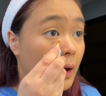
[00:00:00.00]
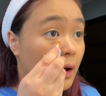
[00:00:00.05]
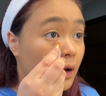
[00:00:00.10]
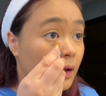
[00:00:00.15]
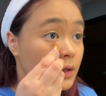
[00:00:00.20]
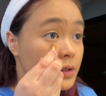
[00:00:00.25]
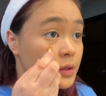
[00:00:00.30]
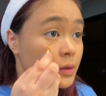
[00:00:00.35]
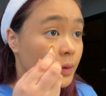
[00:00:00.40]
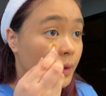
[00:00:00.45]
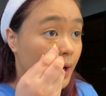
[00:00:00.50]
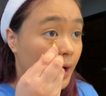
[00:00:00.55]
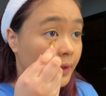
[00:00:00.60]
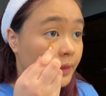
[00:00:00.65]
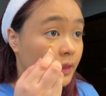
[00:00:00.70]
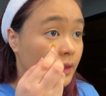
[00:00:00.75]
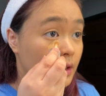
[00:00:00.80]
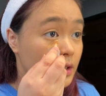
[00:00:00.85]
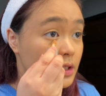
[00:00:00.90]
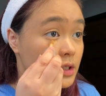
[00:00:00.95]
Also
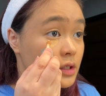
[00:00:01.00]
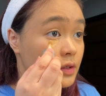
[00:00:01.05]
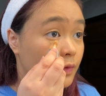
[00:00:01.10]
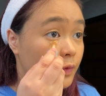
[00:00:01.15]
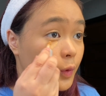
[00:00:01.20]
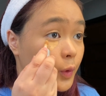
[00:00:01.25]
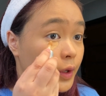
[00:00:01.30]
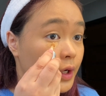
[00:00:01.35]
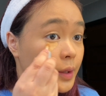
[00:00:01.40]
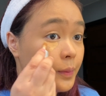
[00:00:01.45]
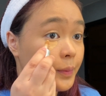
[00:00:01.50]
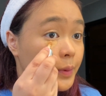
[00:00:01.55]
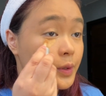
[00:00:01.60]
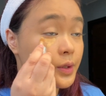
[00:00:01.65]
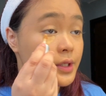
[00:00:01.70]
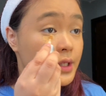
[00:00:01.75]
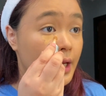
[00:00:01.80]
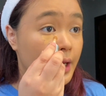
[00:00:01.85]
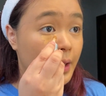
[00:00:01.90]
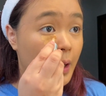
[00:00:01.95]
got this
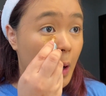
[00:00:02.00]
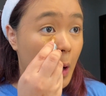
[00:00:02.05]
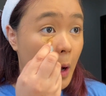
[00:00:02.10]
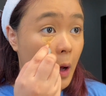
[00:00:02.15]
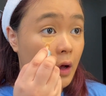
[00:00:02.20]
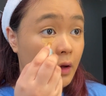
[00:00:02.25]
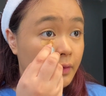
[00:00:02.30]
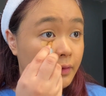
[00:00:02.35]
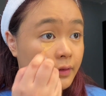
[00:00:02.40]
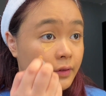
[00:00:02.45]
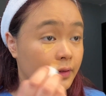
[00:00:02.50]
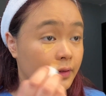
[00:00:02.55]
40% off.